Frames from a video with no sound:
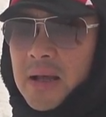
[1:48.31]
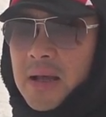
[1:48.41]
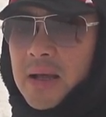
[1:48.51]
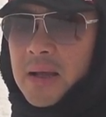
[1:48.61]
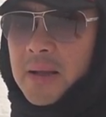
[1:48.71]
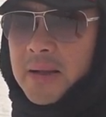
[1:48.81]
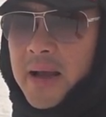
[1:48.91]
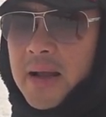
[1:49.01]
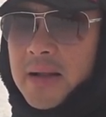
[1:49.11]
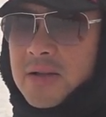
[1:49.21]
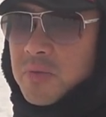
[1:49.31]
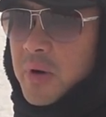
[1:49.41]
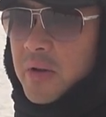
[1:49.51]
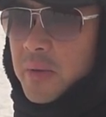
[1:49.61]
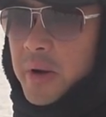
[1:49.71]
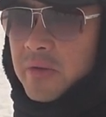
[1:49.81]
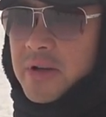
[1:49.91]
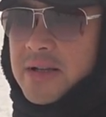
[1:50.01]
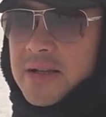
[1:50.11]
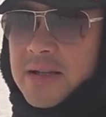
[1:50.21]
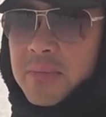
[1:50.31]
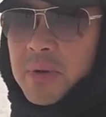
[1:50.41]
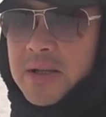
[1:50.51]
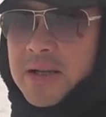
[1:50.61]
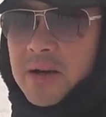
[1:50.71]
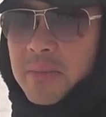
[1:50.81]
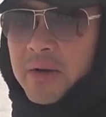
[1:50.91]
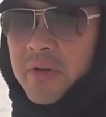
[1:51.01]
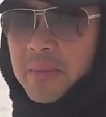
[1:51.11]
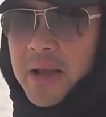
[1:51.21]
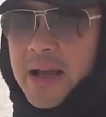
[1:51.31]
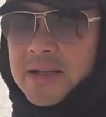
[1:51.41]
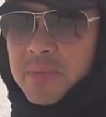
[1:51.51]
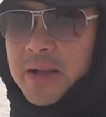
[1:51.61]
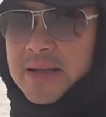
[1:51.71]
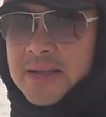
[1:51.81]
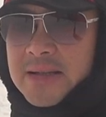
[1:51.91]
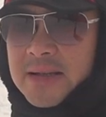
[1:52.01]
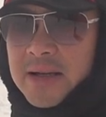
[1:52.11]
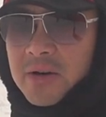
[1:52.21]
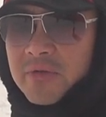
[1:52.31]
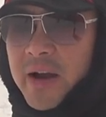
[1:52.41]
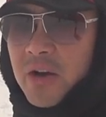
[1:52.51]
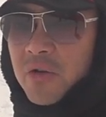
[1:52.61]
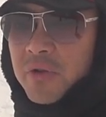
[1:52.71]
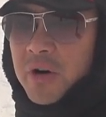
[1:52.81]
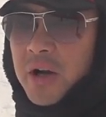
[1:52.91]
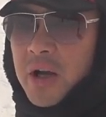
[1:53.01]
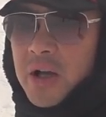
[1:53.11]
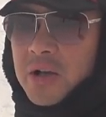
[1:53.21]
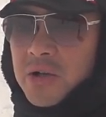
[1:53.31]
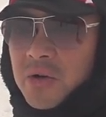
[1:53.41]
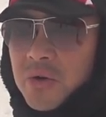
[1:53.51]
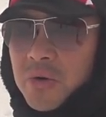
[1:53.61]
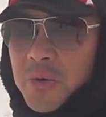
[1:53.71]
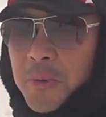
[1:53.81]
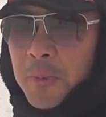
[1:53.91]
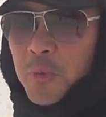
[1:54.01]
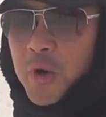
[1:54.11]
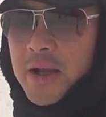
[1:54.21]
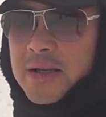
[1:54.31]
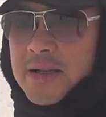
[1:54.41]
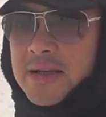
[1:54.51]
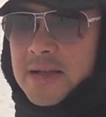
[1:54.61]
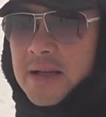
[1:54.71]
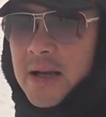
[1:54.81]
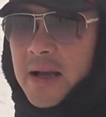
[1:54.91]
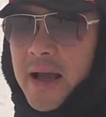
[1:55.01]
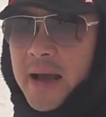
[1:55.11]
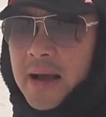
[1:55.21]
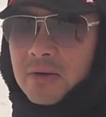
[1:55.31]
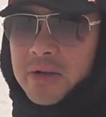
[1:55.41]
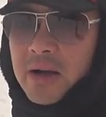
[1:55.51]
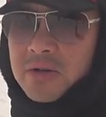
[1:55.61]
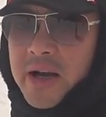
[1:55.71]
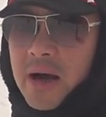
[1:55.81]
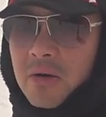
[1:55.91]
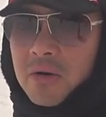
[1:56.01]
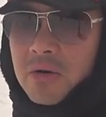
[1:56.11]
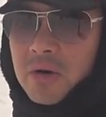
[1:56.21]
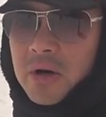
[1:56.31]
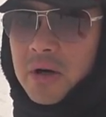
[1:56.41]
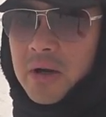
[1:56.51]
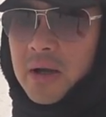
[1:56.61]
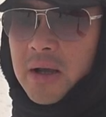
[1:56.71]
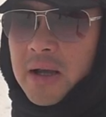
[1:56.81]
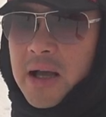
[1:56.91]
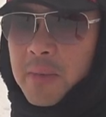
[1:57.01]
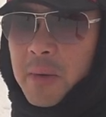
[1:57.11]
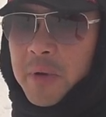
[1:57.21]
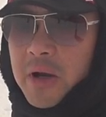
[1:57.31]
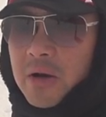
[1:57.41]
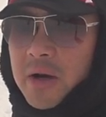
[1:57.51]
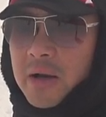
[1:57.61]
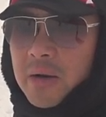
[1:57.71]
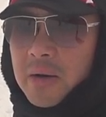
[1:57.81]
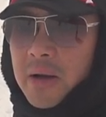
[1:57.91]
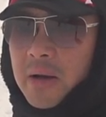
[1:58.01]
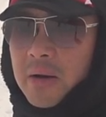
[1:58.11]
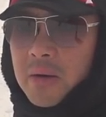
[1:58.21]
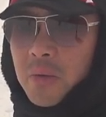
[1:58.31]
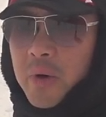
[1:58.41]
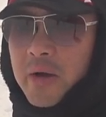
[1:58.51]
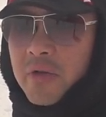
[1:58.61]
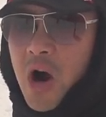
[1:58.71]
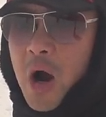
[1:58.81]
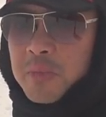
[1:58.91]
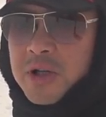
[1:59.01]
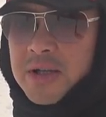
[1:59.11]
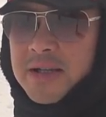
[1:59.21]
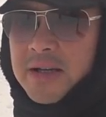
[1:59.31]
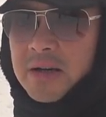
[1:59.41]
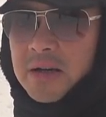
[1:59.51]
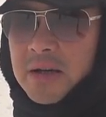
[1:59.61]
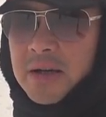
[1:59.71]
Uh, yeah, that's one of the main reasons, and plus uh, my family has a place here in Vancouver, so we can just uh, hang out downtown or come up here, and, and we have the options here.